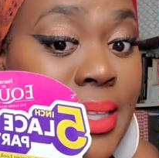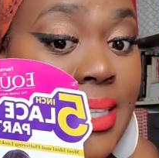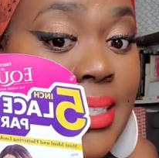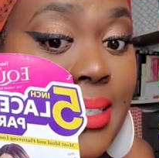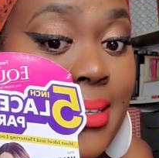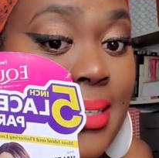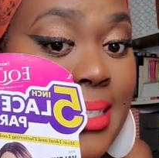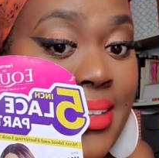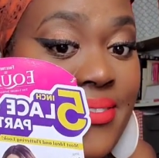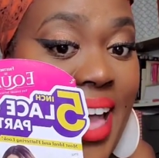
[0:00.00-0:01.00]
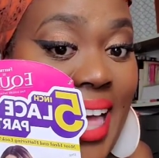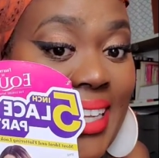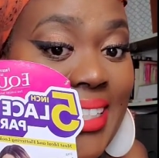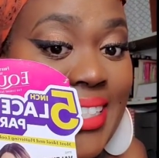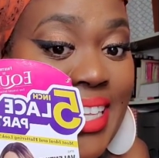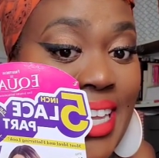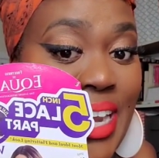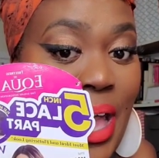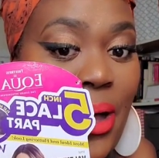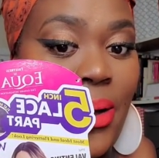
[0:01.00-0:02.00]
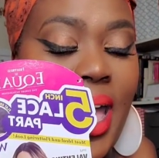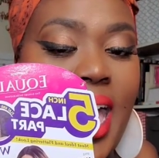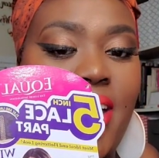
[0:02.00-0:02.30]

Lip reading: This is Valentino.